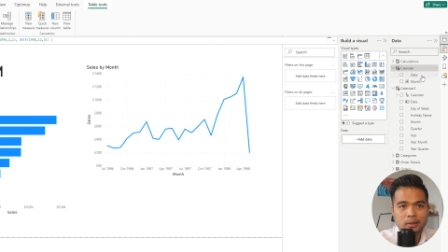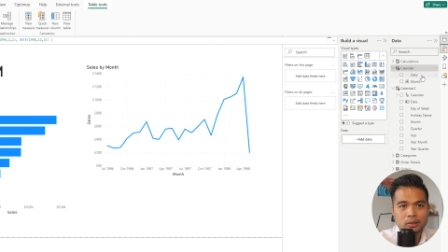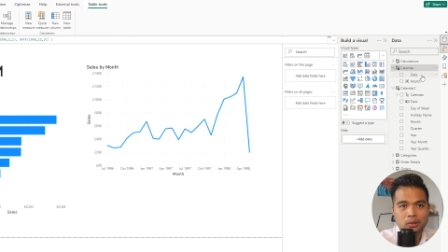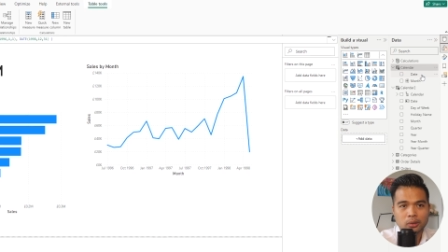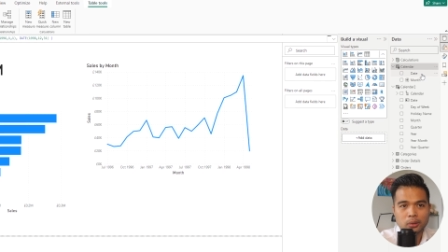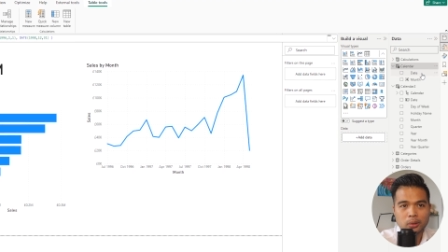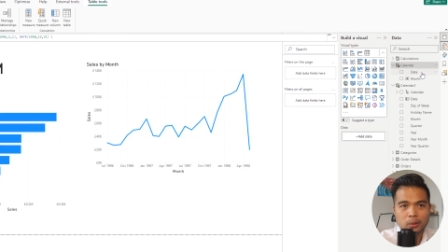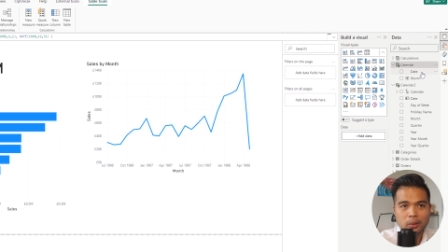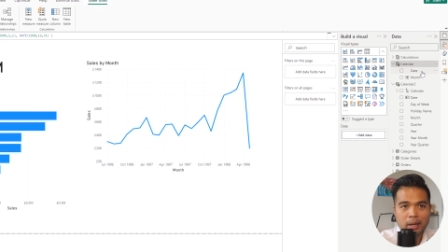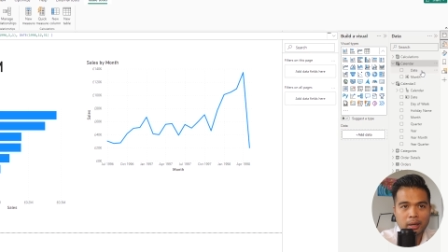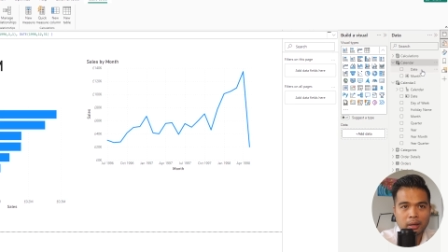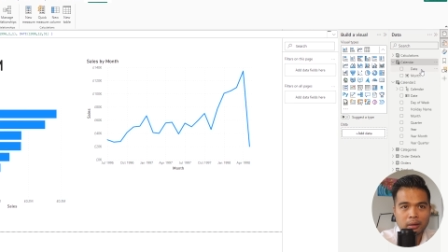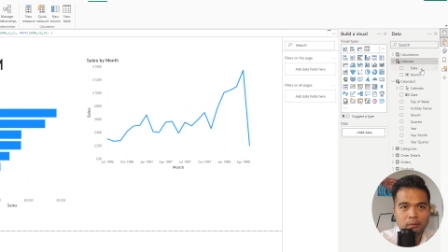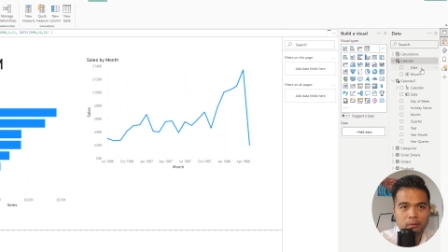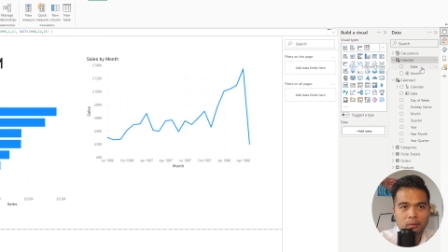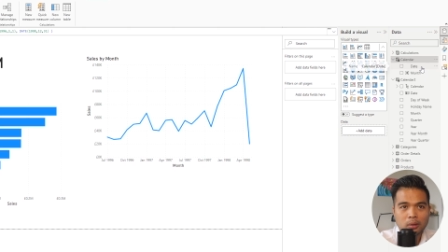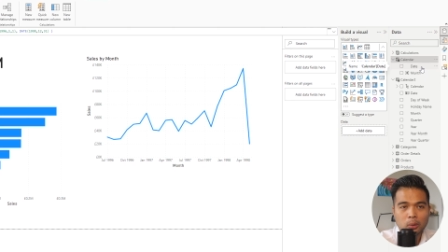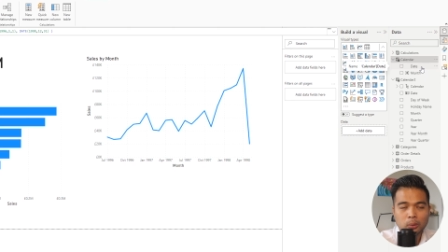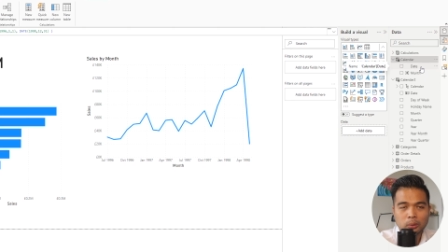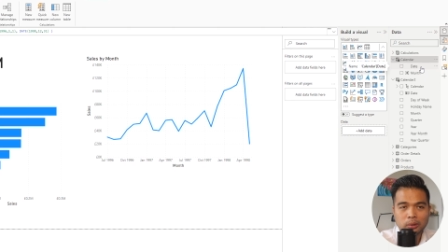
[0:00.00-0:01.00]
So you have
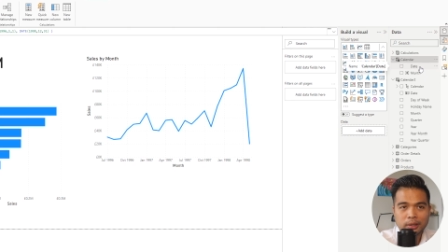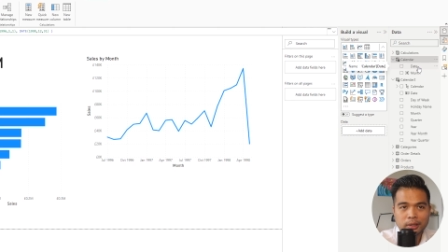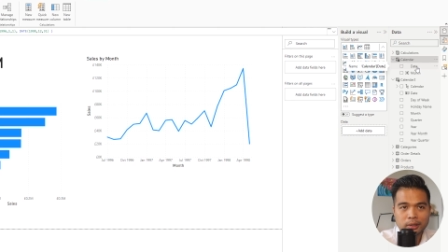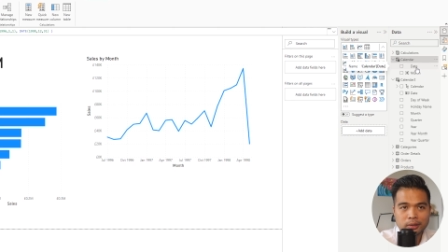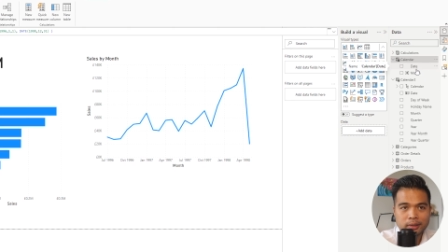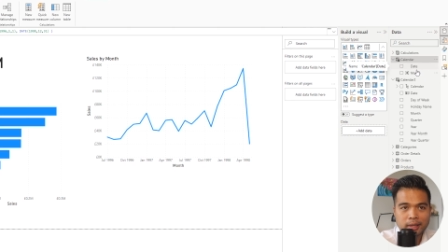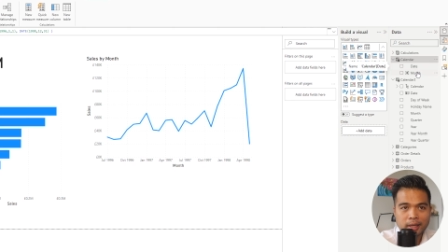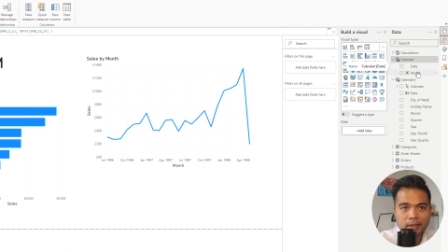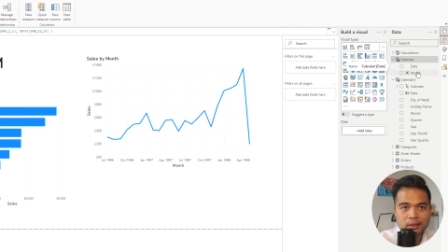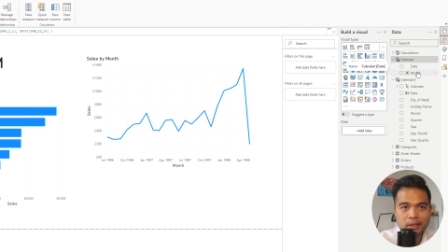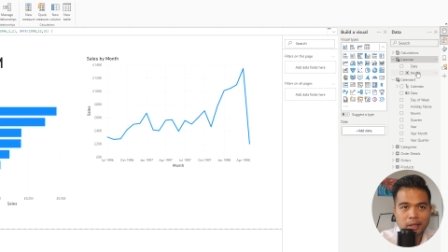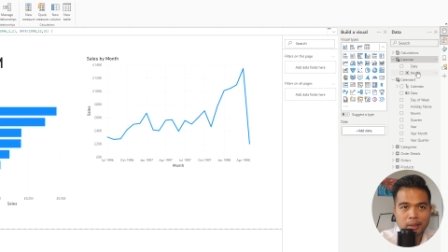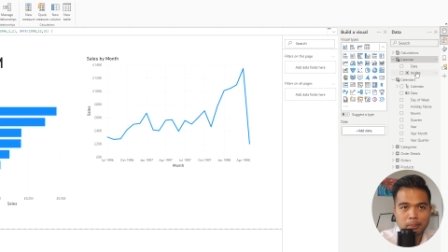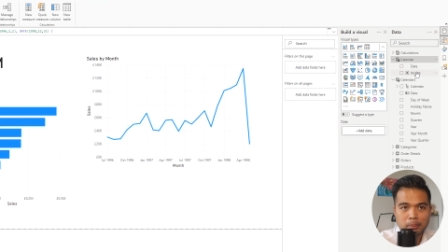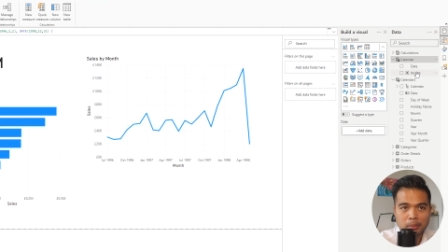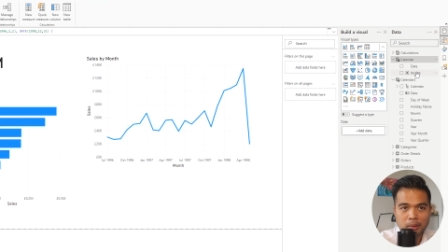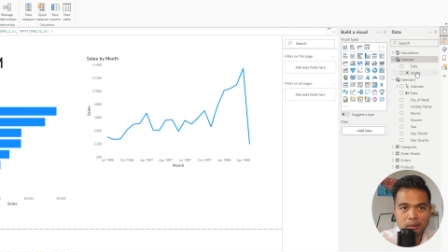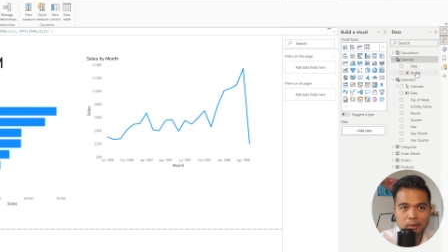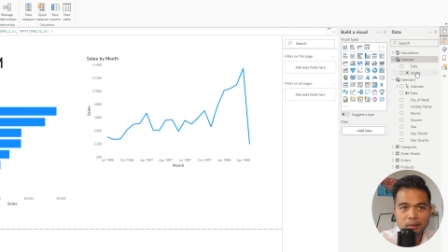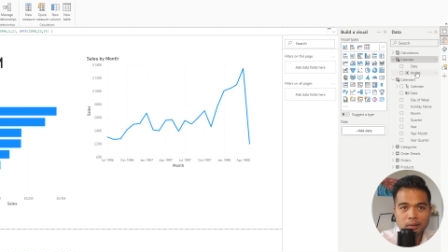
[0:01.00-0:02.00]
only date and
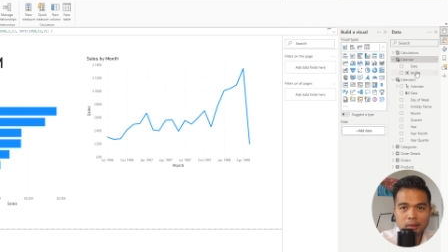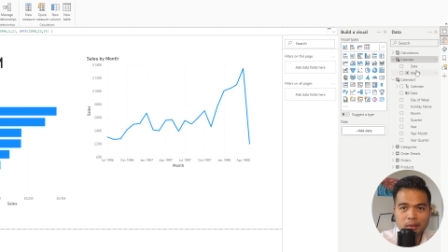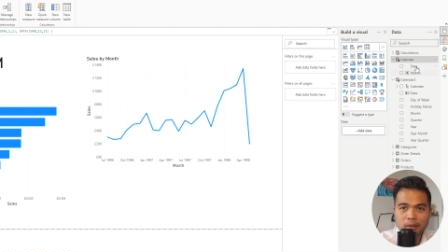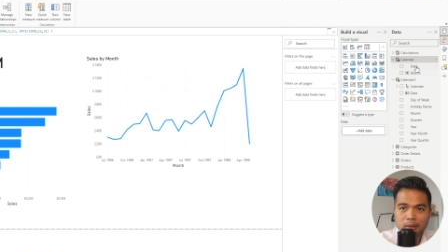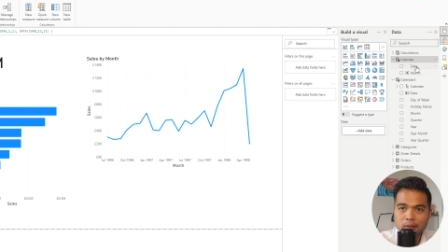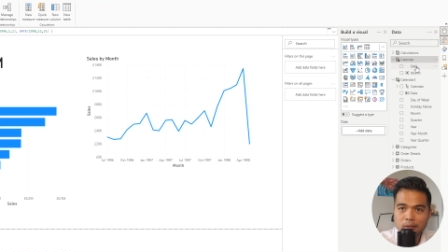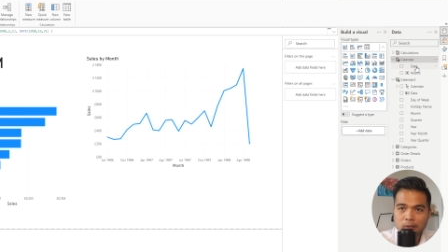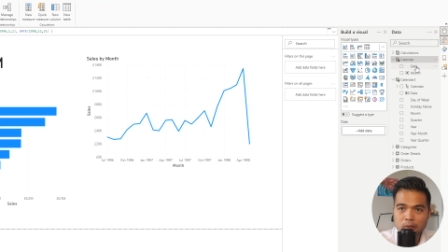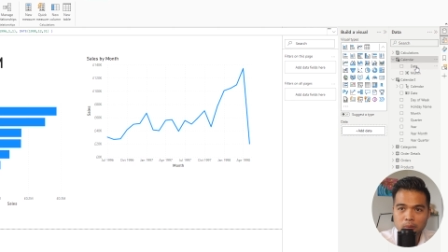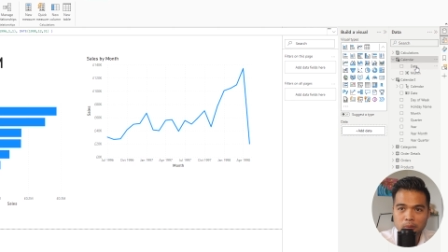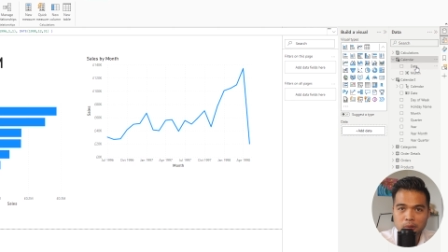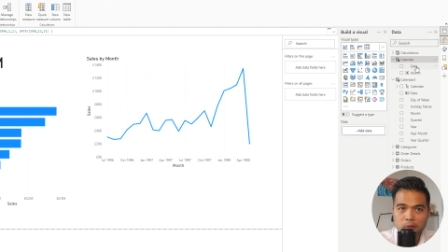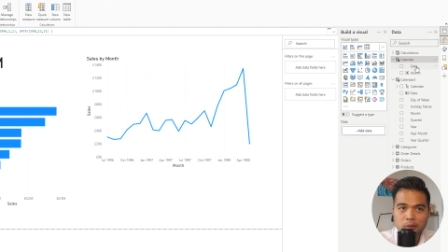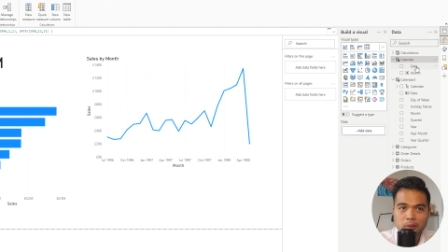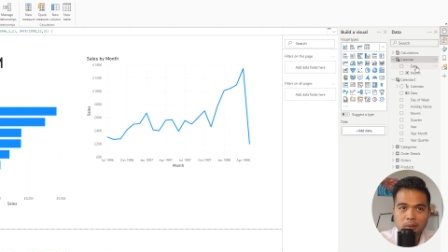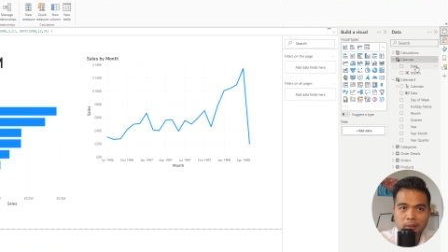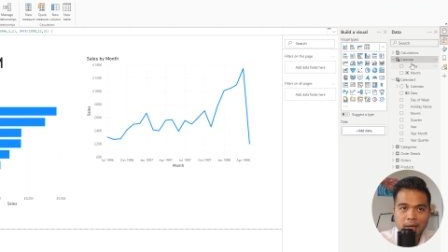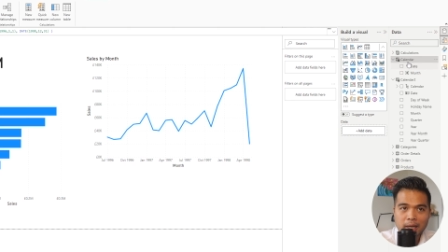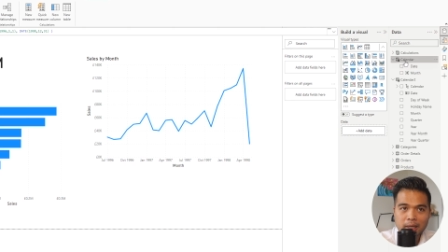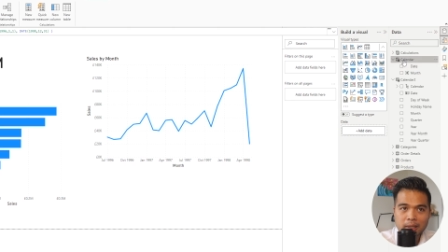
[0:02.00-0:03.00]
month in this
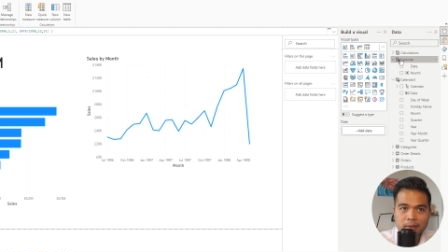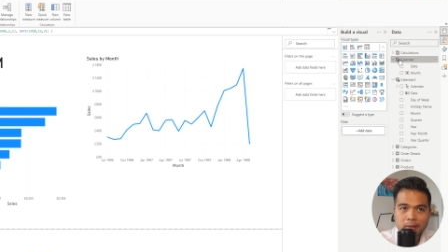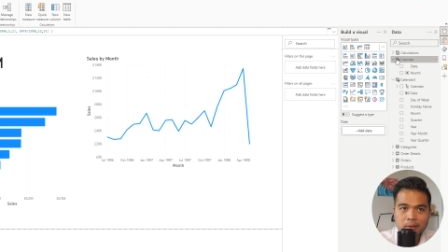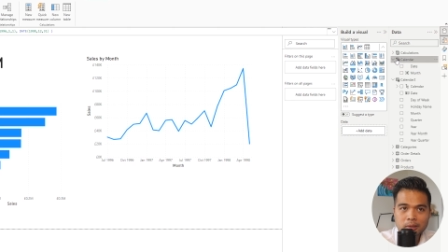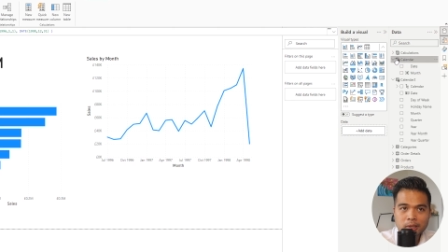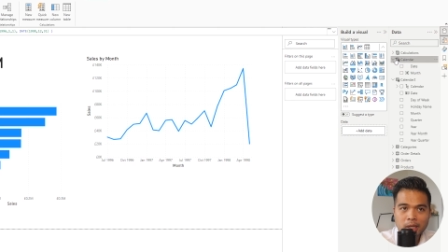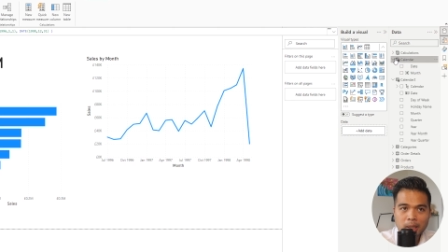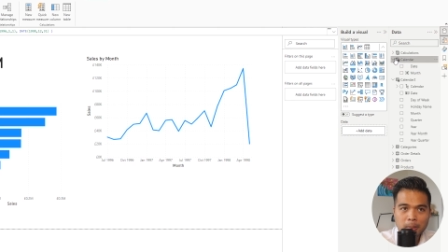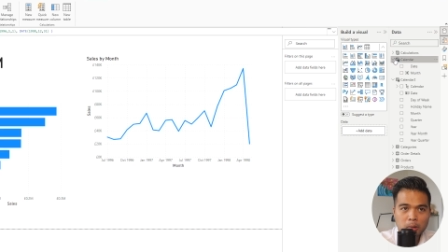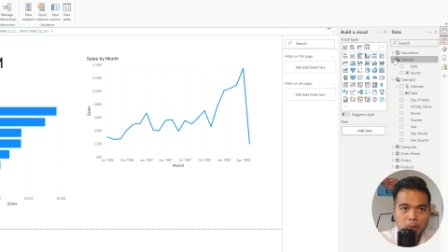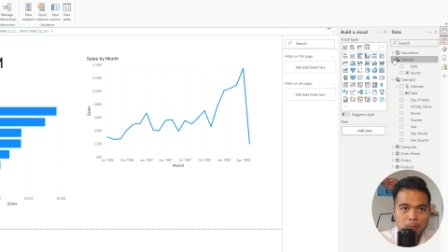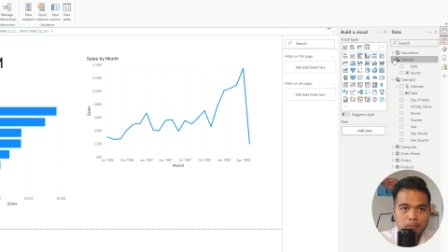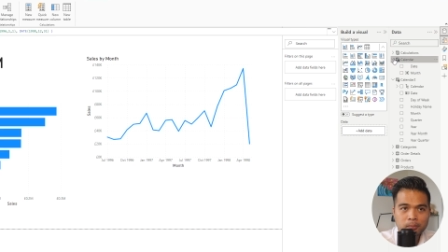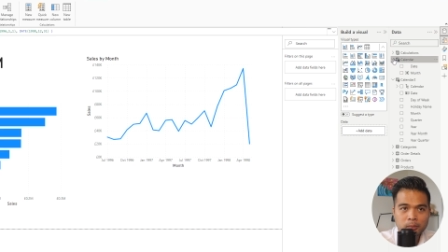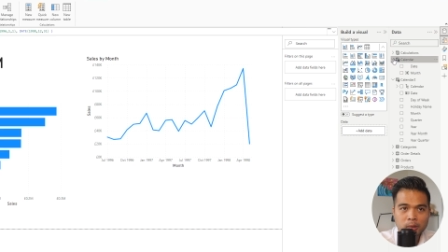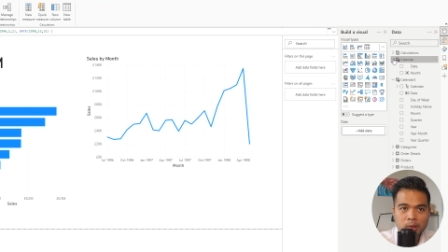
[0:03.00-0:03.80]
original calendar table.